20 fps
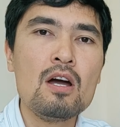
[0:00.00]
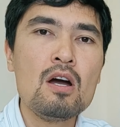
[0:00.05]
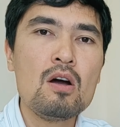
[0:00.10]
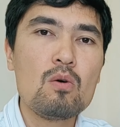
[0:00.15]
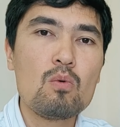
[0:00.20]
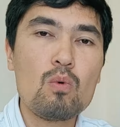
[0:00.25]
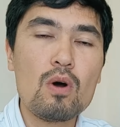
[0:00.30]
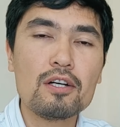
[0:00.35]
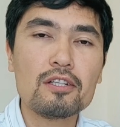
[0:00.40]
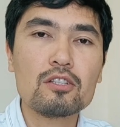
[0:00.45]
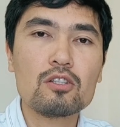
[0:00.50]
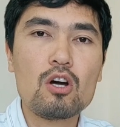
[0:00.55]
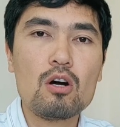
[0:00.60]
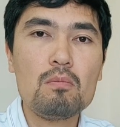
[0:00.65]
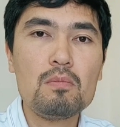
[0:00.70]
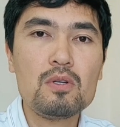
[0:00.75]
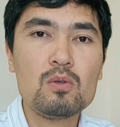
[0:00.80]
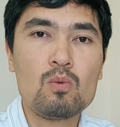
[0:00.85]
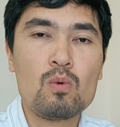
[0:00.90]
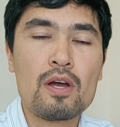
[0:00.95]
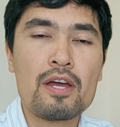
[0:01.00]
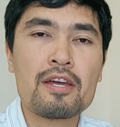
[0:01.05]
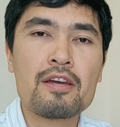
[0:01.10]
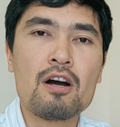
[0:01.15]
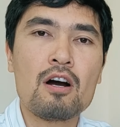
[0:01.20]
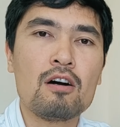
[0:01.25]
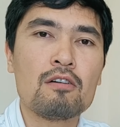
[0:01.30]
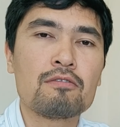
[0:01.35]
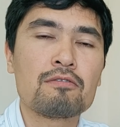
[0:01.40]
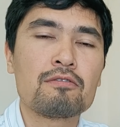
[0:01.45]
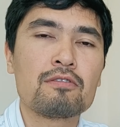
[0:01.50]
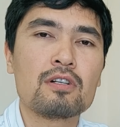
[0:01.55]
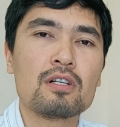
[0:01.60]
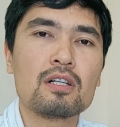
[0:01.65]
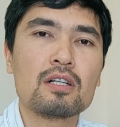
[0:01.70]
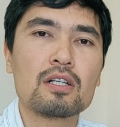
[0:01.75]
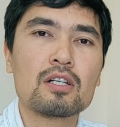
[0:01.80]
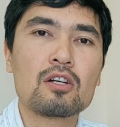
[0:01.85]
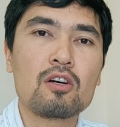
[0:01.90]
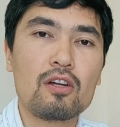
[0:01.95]
One common way of
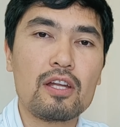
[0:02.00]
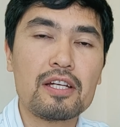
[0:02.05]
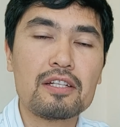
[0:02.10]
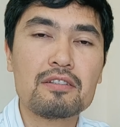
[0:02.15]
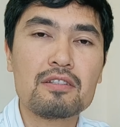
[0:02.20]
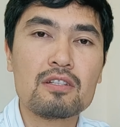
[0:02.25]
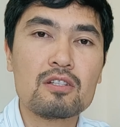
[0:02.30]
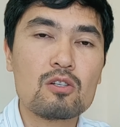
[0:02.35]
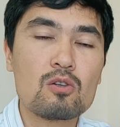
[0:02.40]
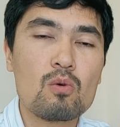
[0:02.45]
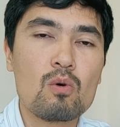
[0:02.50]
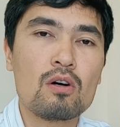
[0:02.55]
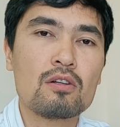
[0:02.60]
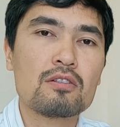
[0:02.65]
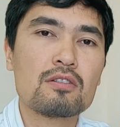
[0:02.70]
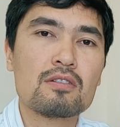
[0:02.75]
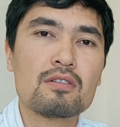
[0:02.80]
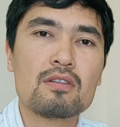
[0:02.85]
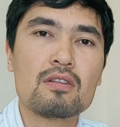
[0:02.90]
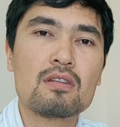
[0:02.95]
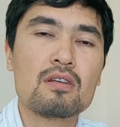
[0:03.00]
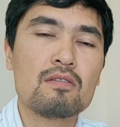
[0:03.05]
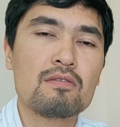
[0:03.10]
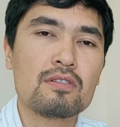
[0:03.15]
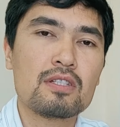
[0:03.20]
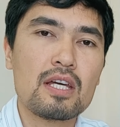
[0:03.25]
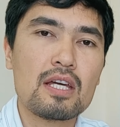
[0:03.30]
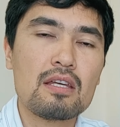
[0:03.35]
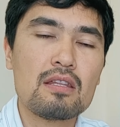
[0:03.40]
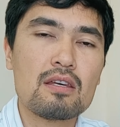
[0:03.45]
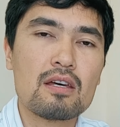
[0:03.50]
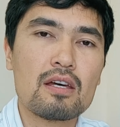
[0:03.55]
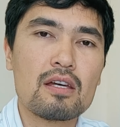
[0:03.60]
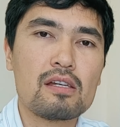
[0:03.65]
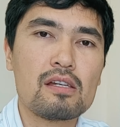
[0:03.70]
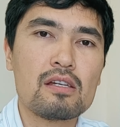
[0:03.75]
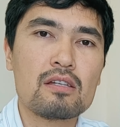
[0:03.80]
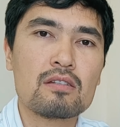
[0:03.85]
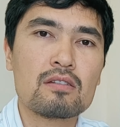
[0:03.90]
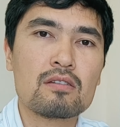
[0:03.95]
collecting quantitative data
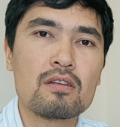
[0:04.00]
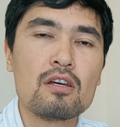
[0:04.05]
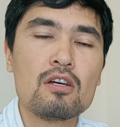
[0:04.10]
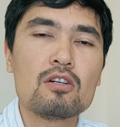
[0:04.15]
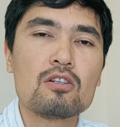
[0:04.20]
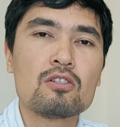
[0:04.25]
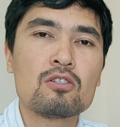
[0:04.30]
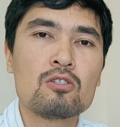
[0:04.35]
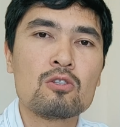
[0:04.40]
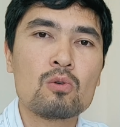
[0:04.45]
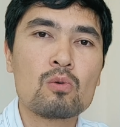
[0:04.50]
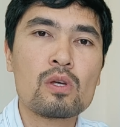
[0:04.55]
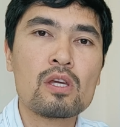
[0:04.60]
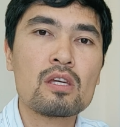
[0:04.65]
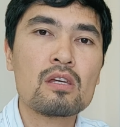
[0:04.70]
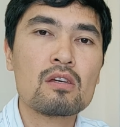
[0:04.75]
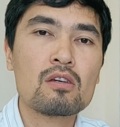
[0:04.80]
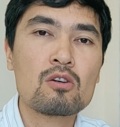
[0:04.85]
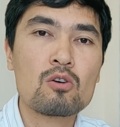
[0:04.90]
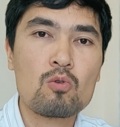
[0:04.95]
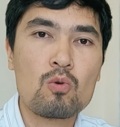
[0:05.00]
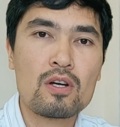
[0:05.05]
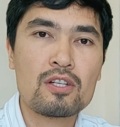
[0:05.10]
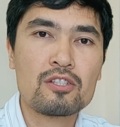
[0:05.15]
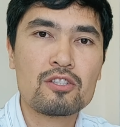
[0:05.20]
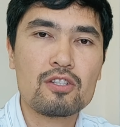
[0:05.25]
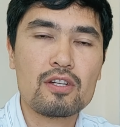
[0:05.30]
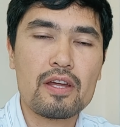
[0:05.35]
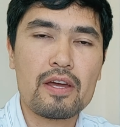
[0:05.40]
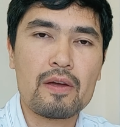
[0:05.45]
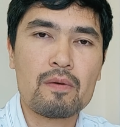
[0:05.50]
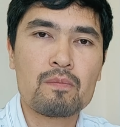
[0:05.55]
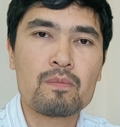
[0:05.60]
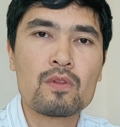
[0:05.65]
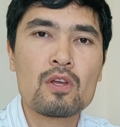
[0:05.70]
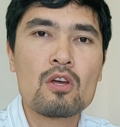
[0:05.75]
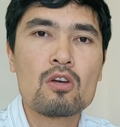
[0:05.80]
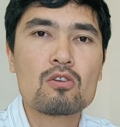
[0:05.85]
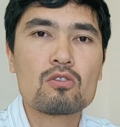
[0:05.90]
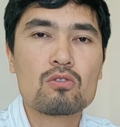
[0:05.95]
is doing questionnaire.
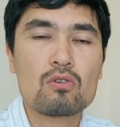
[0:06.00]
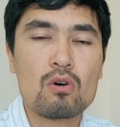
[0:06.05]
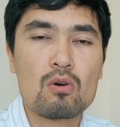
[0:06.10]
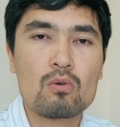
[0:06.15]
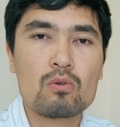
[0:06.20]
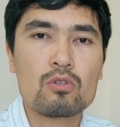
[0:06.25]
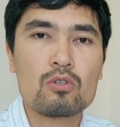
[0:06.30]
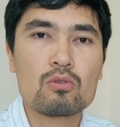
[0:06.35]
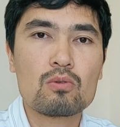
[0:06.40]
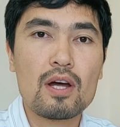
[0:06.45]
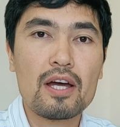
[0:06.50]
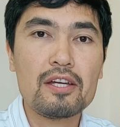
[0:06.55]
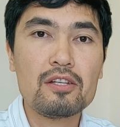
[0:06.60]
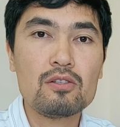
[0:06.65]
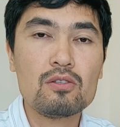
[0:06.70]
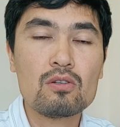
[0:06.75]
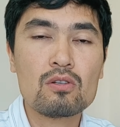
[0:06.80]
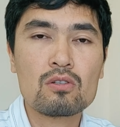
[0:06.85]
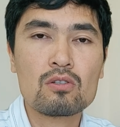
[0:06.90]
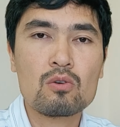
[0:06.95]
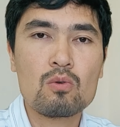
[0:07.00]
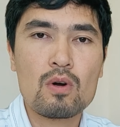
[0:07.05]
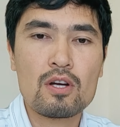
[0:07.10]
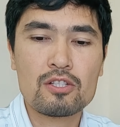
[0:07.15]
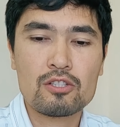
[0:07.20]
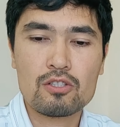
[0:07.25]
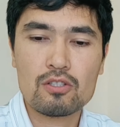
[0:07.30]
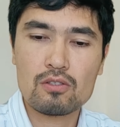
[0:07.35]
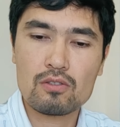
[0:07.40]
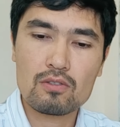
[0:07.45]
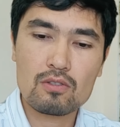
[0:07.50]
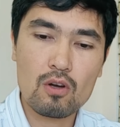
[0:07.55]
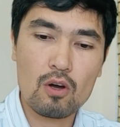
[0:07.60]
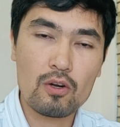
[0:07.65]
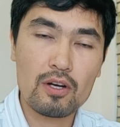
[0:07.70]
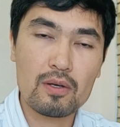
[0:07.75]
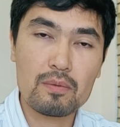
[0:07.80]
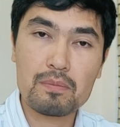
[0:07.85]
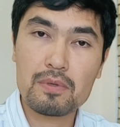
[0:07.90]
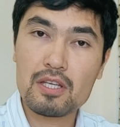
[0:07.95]
So you write your questions on
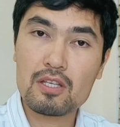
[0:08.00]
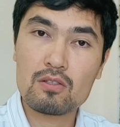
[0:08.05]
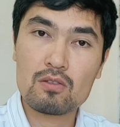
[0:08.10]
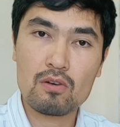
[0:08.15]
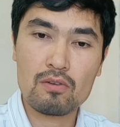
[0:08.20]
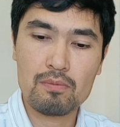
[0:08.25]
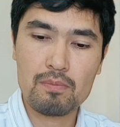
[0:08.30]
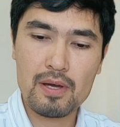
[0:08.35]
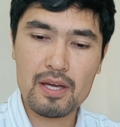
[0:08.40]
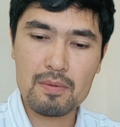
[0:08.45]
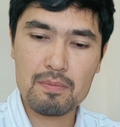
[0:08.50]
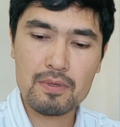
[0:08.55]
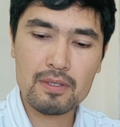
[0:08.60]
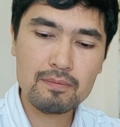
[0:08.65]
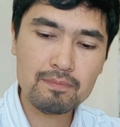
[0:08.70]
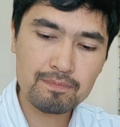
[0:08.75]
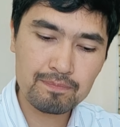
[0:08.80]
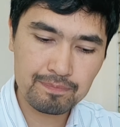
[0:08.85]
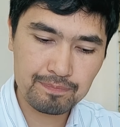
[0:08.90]
a piece of paper.